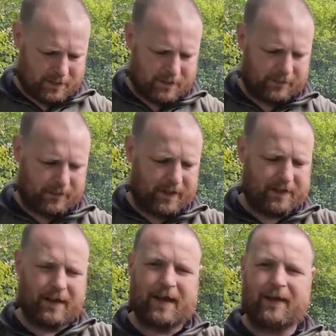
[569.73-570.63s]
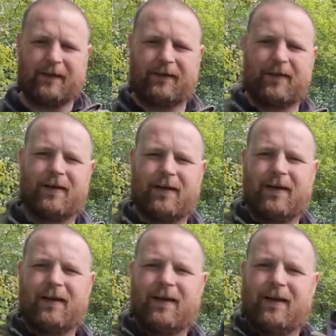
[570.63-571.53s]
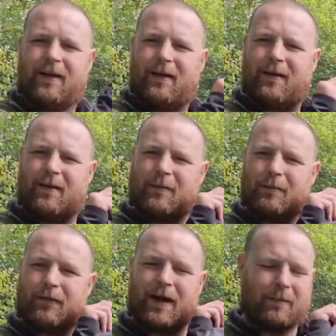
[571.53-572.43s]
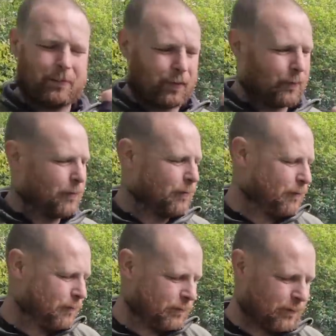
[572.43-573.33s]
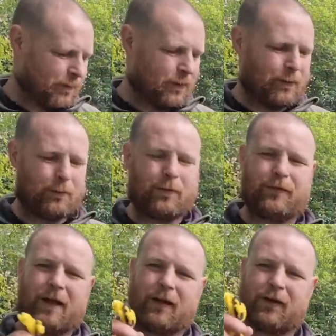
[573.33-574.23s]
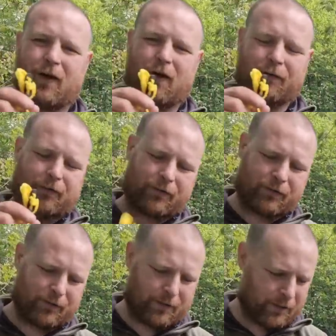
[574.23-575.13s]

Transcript: And the tent is bright blue with yellow cords.